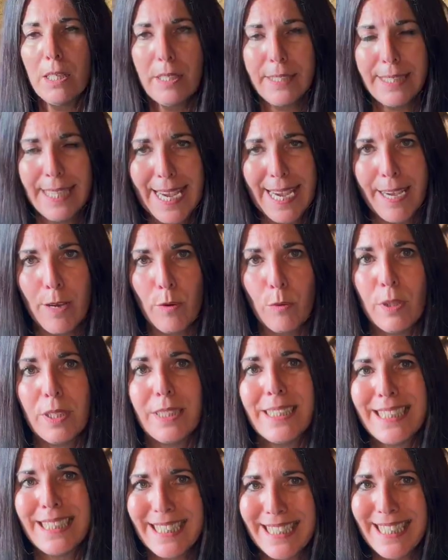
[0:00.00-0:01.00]
Now,
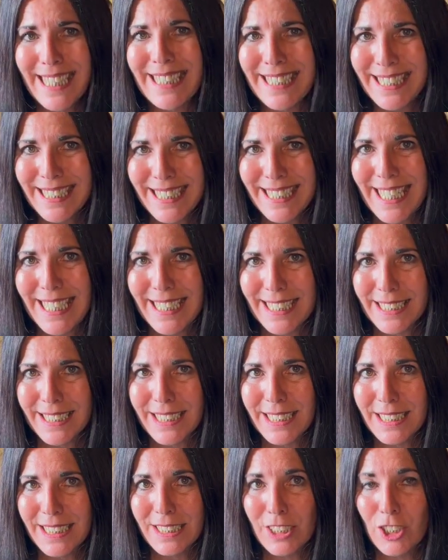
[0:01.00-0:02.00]
six
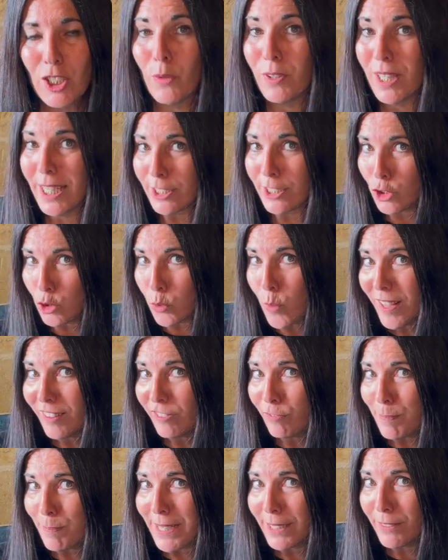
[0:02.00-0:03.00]
things, so that's
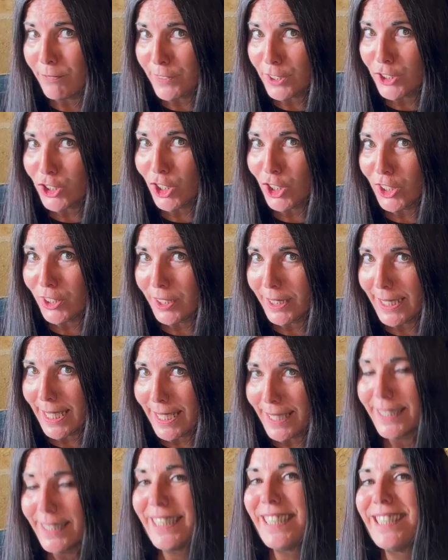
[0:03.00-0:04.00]
12 benefits you're going to
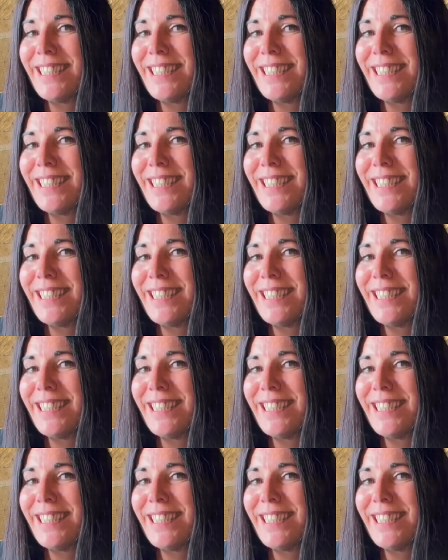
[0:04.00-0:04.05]
get,